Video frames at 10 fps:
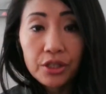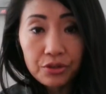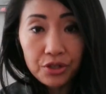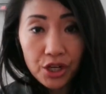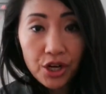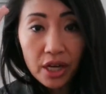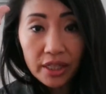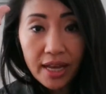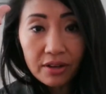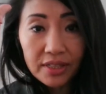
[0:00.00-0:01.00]
You turn
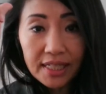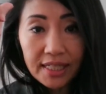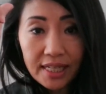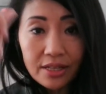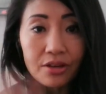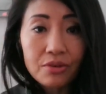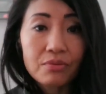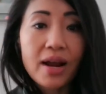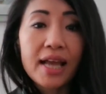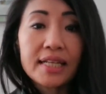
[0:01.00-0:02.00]
on the LED,
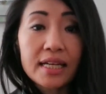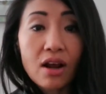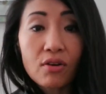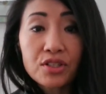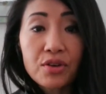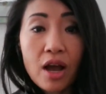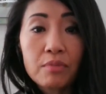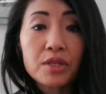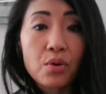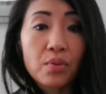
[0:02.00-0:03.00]
right? And it also
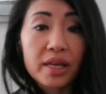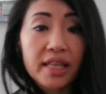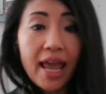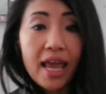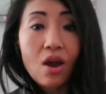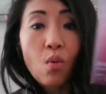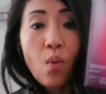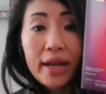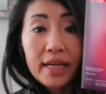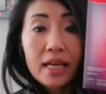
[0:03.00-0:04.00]
comes with a
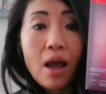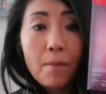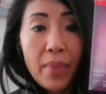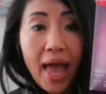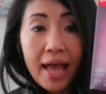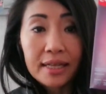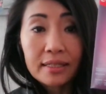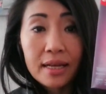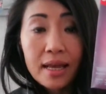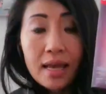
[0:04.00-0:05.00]
whitening pen,